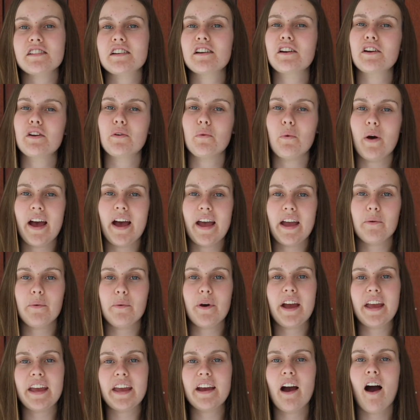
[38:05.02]
it in a way
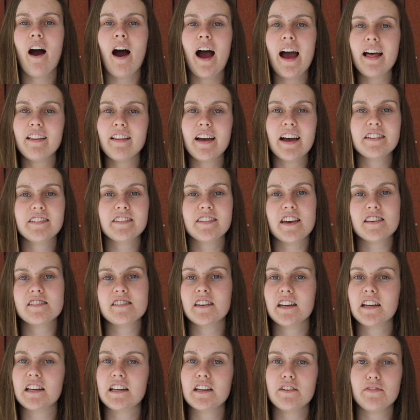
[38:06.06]
where he highlights their
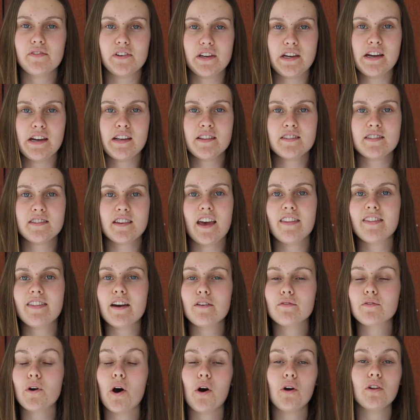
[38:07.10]
significance and
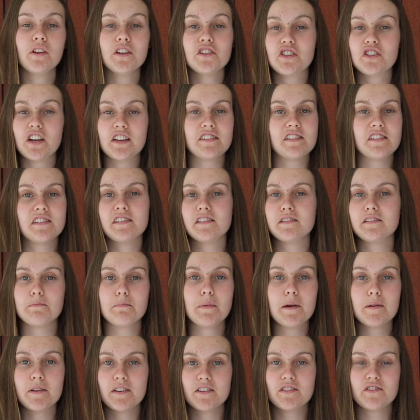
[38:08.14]
their role in Jesus's
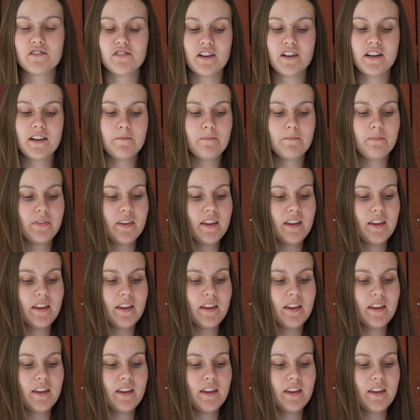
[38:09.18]
ministry.